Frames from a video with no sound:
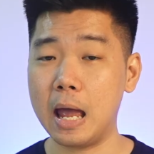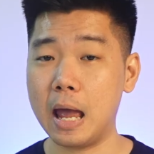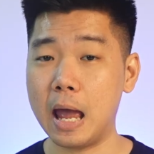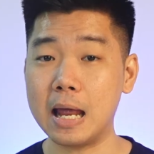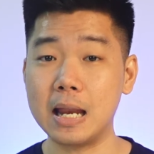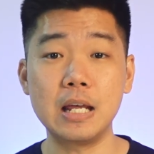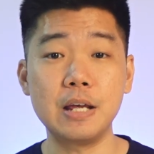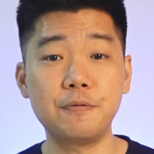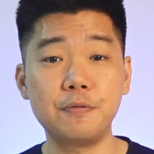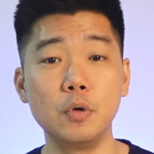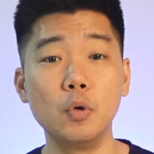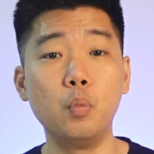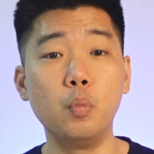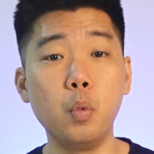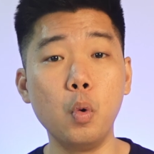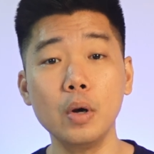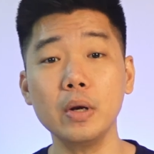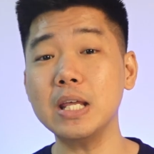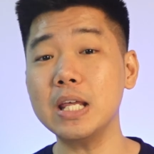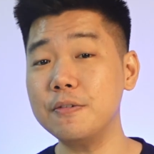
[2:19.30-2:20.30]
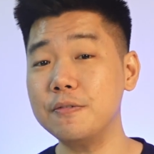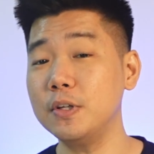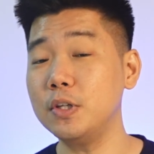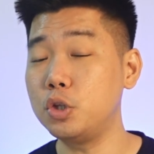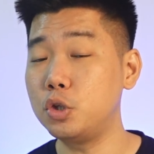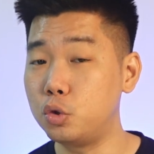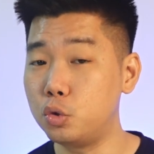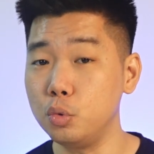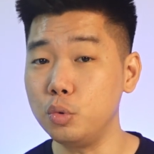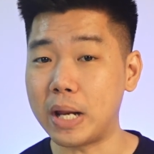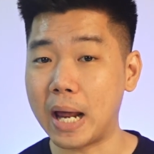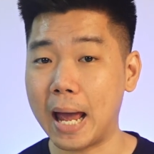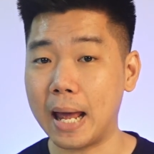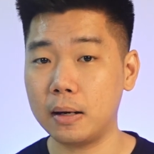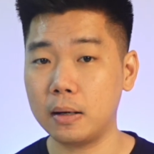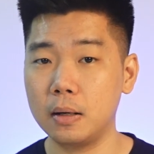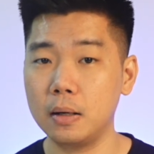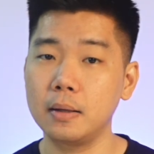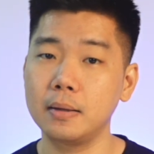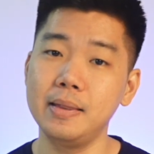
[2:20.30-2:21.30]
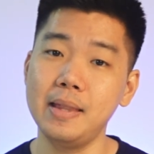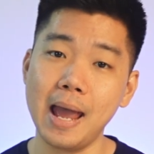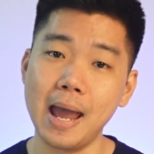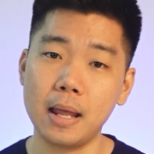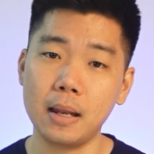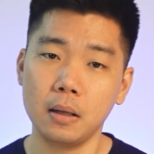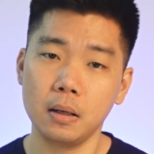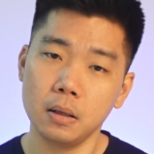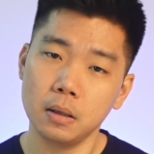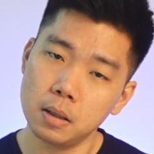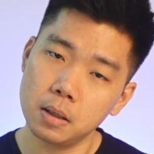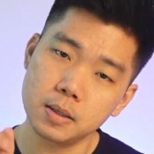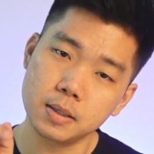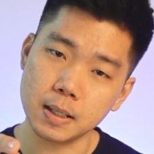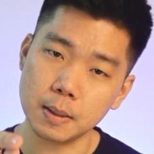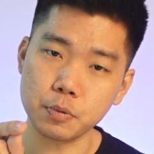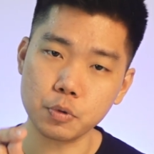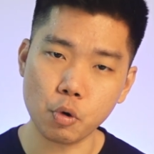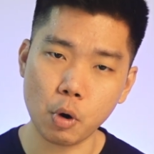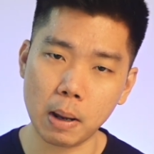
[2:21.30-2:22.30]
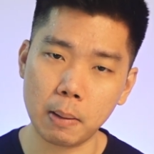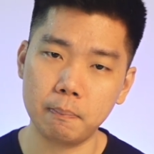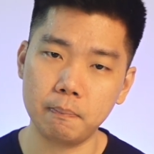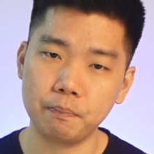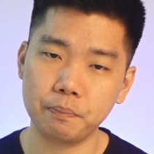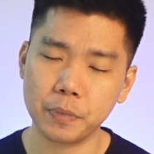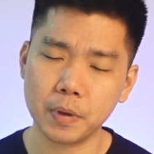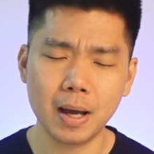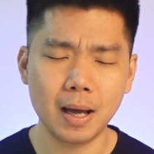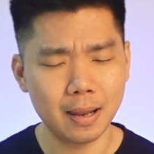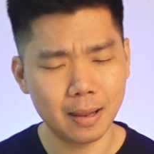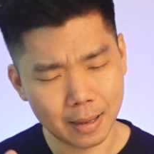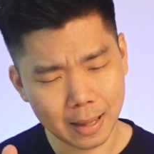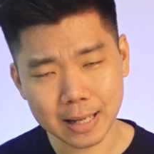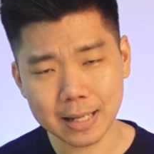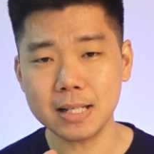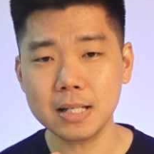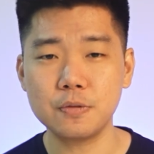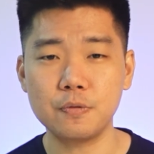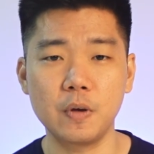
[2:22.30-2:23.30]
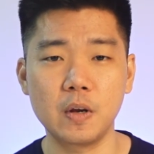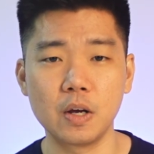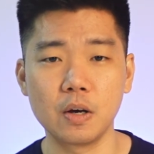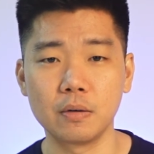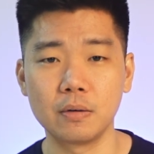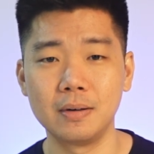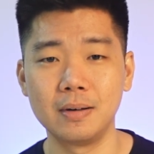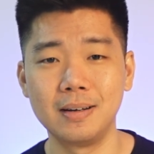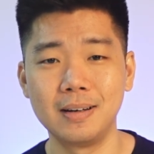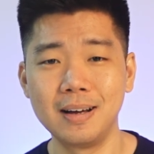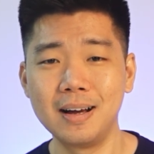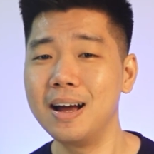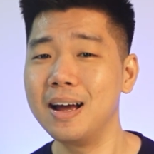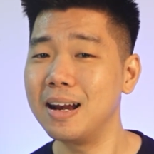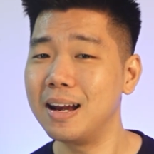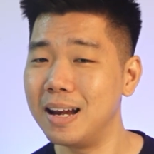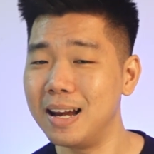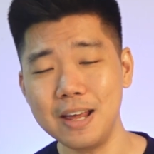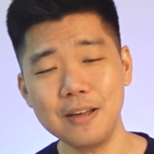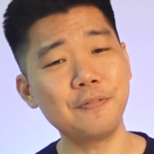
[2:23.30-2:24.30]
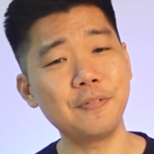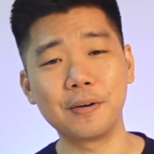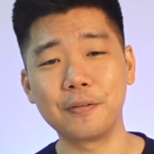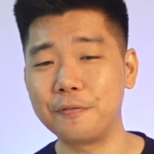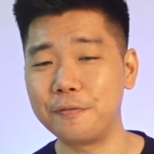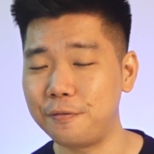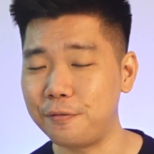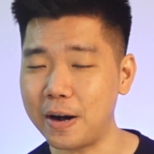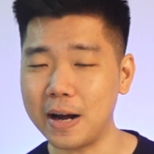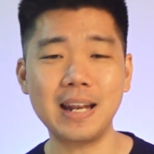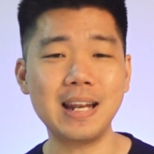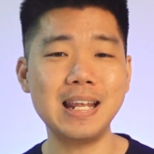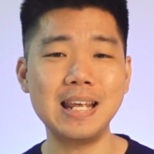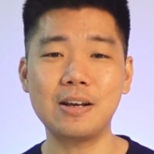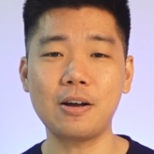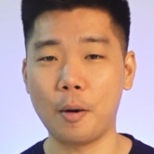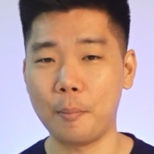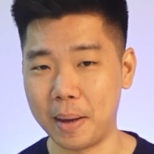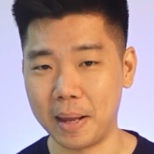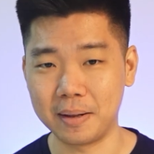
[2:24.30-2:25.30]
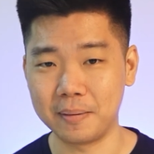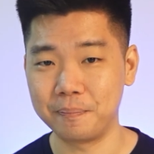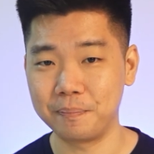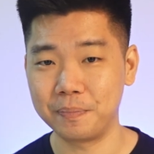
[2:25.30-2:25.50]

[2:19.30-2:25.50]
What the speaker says: And if you won't even do that, then subscribe. Like this video, leave a friendly comment,